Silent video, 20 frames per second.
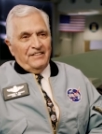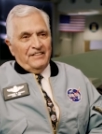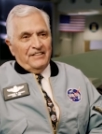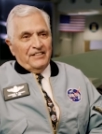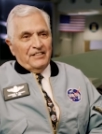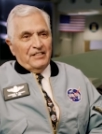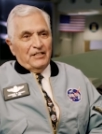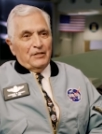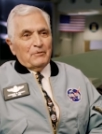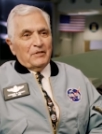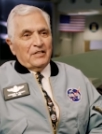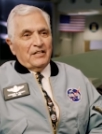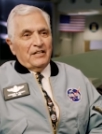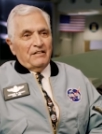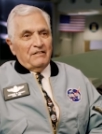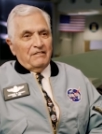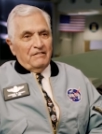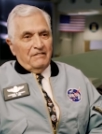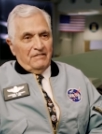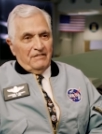
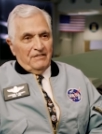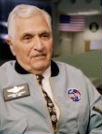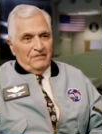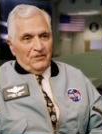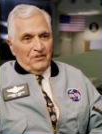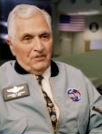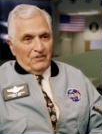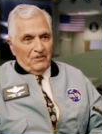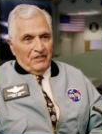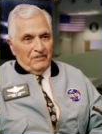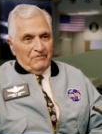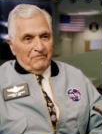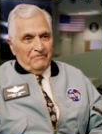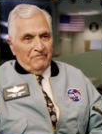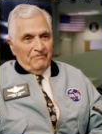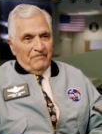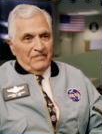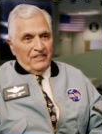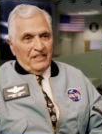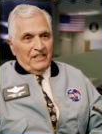eliminate uh,
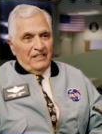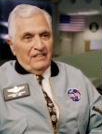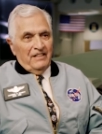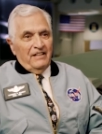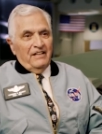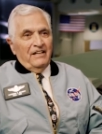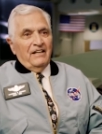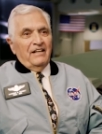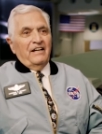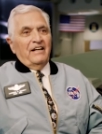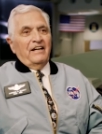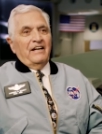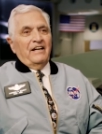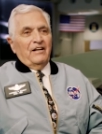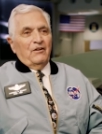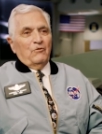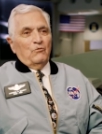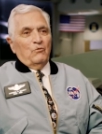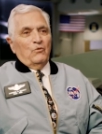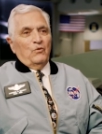urine,
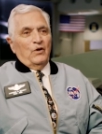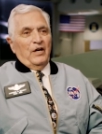and,